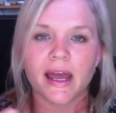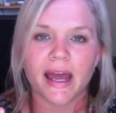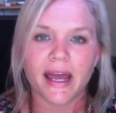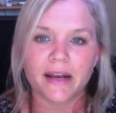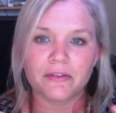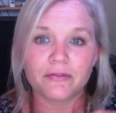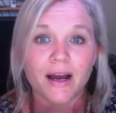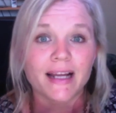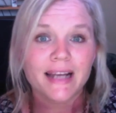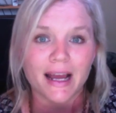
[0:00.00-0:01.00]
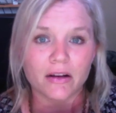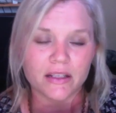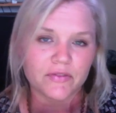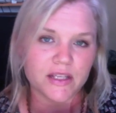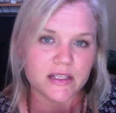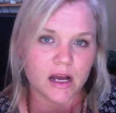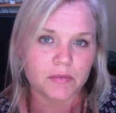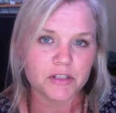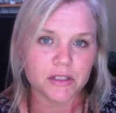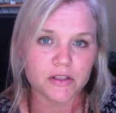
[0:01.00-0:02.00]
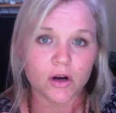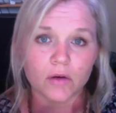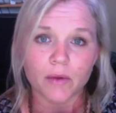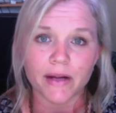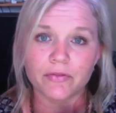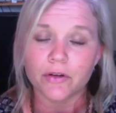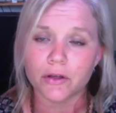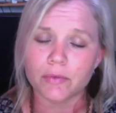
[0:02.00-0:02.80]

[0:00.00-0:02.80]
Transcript: and find out if these options are right for you.